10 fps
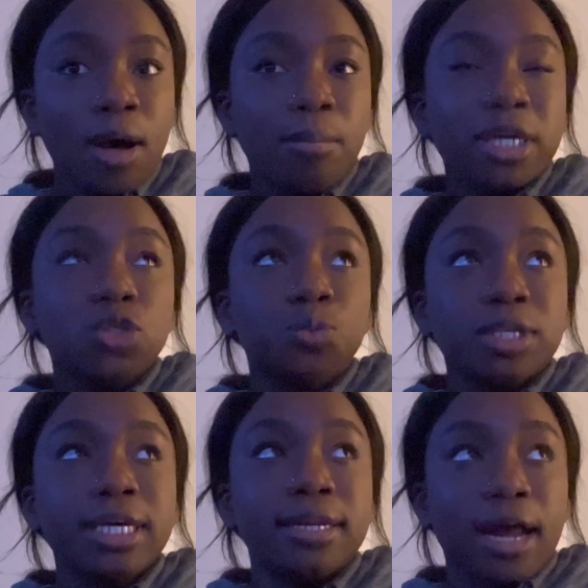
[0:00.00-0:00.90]
but it's
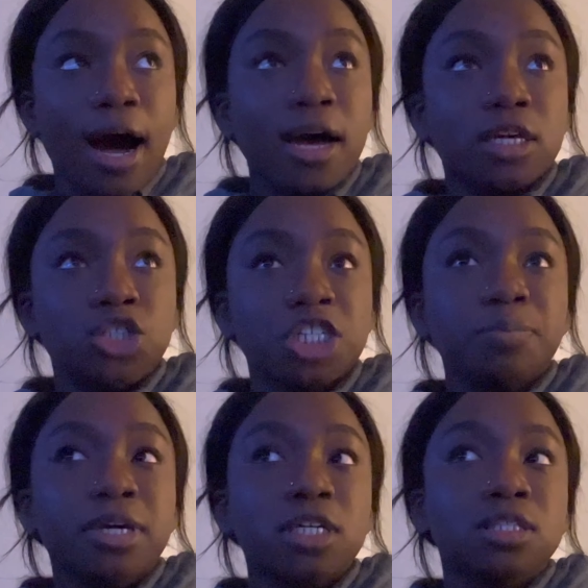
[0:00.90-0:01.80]
really not just
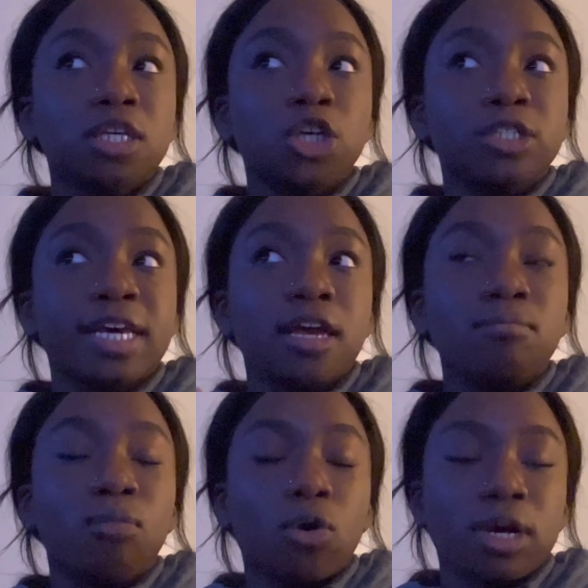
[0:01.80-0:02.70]
because you're
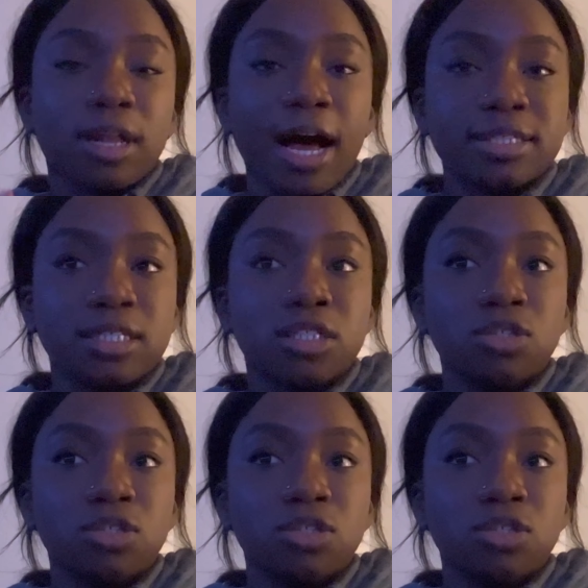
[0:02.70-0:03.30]
taking more classes.